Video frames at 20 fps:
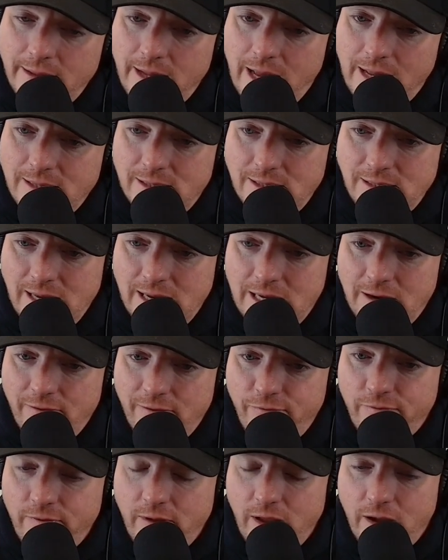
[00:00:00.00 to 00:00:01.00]
and and seeing
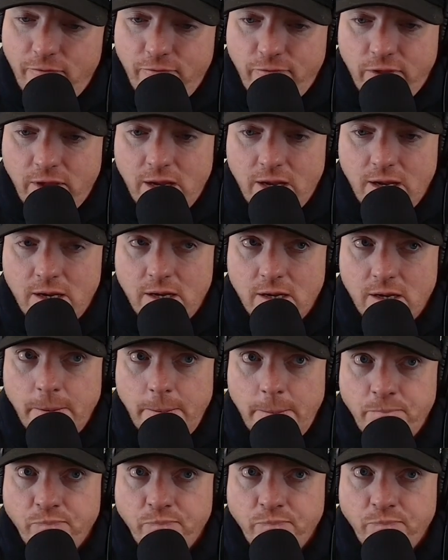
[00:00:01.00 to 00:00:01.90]
if if the